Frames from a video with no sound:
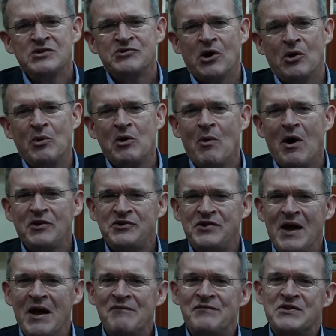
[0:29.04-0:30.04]
So we want
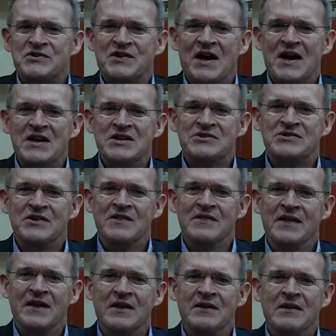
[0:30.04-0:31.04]
to emphasize
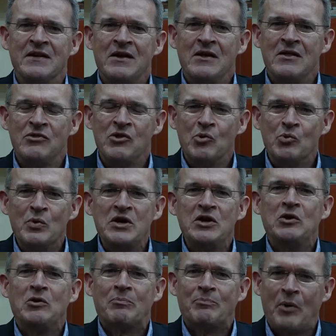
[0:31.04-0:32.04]
that the
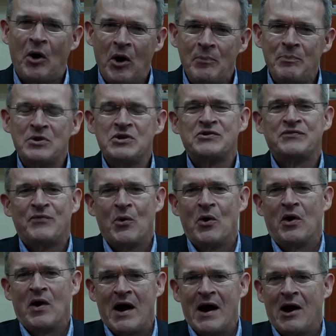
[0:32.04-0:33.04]
real purpose
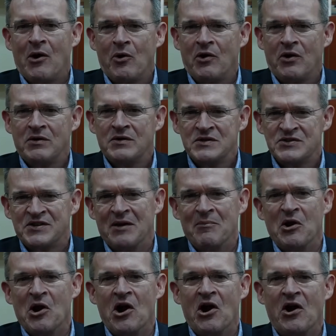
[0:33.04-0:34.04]
for our
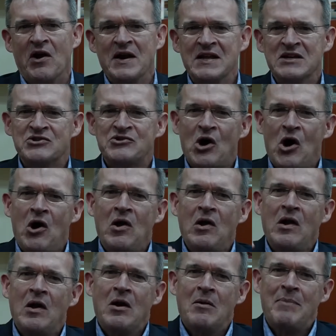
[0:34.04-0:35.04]
seminar is
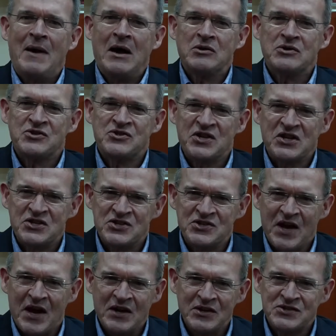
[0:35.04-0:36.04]
all about
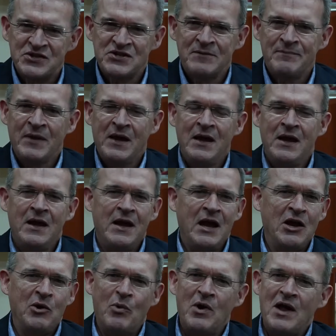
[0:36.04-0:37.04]
success.
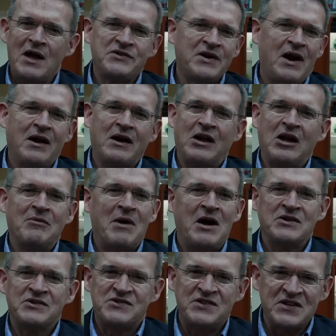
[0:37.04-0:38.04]
And we're not talking
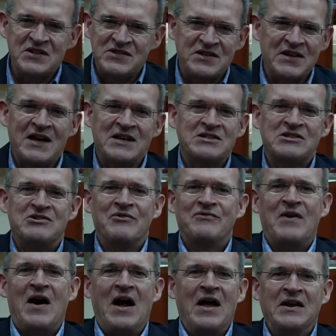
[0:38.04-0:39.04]
about success
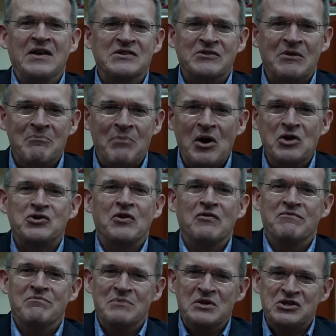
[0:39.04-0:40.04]
defined as a bunch
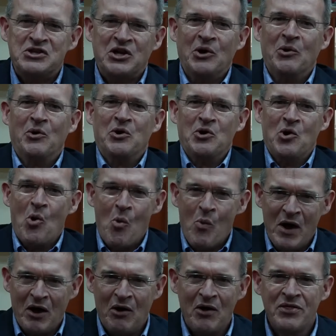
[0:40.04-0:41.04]
of material
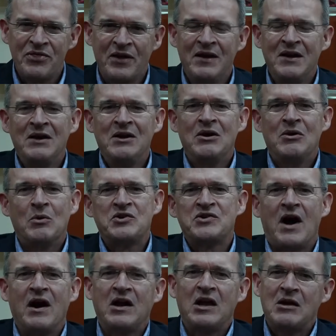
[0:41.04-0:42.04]
wealth. We're
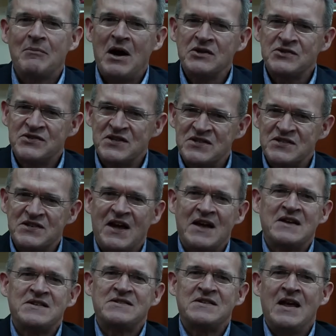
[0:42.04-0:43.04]
talking about
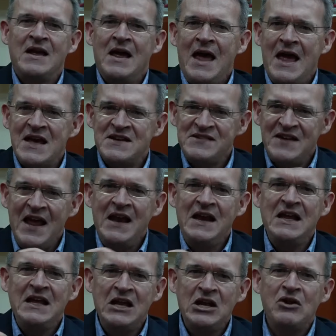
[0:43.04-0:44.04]
success as
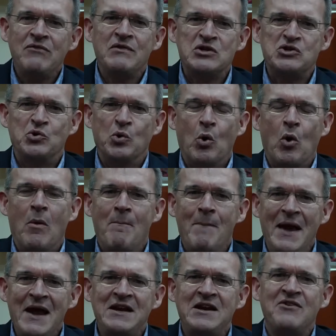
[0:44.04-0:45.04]
any individual
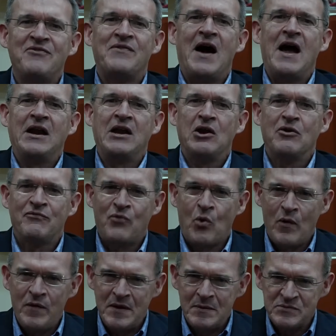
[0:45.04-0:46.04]
may define it
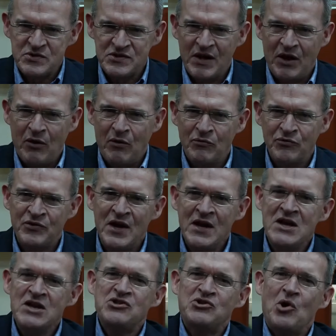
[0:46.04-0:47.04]
for themselves.
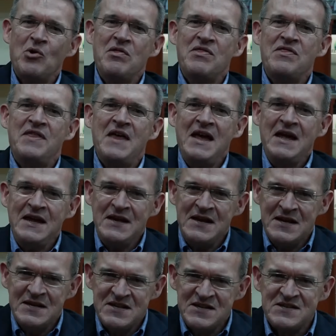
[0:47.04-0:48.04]
So
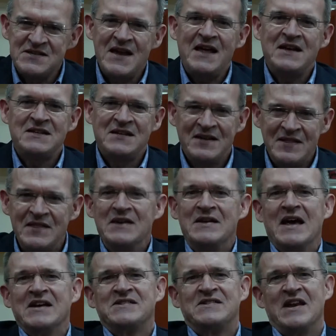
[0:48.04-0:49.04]
they set the
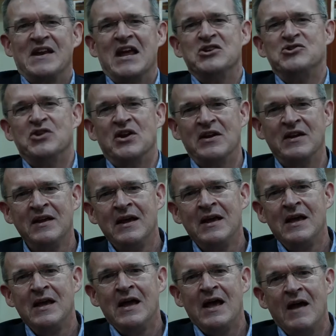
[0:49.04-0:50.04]
destination.
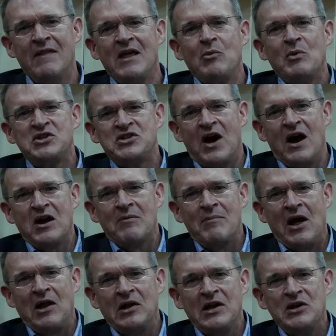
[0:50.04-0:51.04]
And then we talk
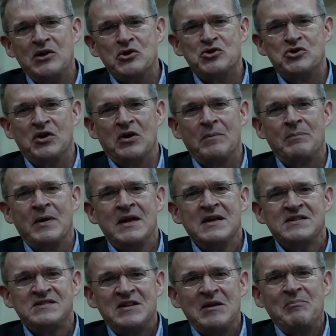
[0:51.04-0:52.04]
about leadership
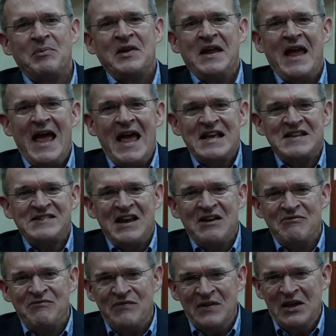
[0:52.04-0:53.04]
simply as
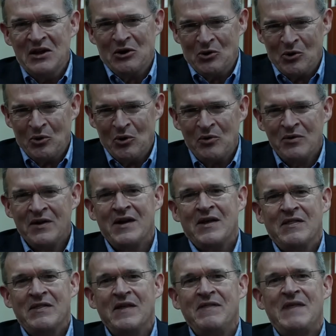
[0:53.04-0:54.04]
a vehicle
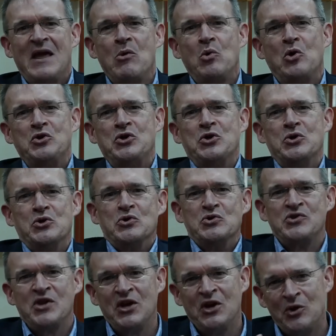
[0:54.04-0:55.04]
that they will
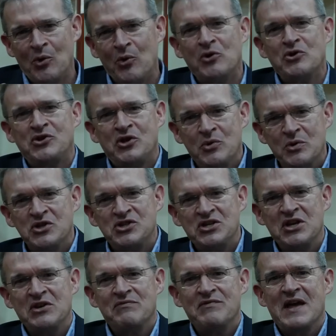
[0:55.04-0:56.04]
use in order to
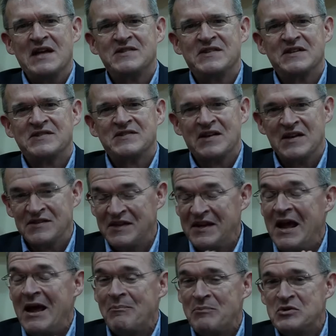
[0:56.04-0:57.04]
achieve that success.
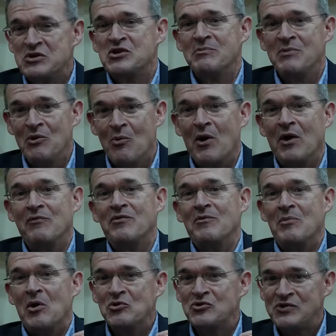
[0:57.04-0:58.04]
It happens to be one of
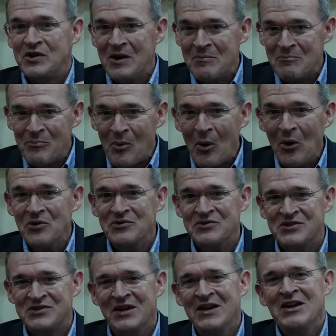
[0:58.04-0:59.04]
the most
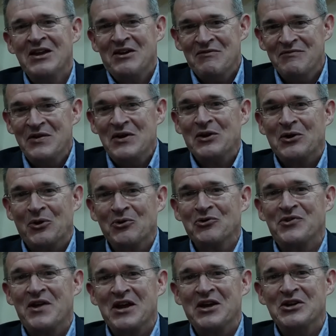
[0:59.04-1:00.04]
important
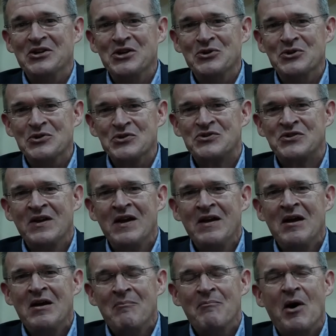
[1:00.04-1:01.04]
vehicles they can use,
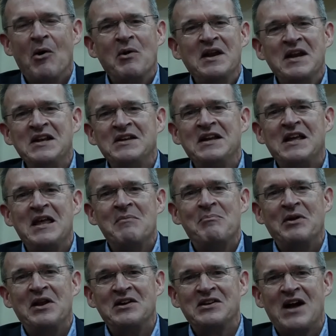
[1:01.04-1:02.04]
but we need to
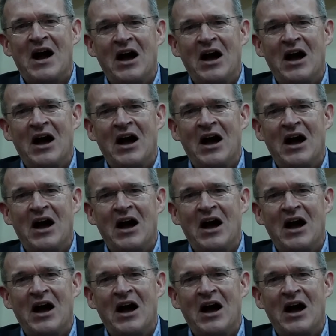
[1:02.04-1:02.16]
keep it in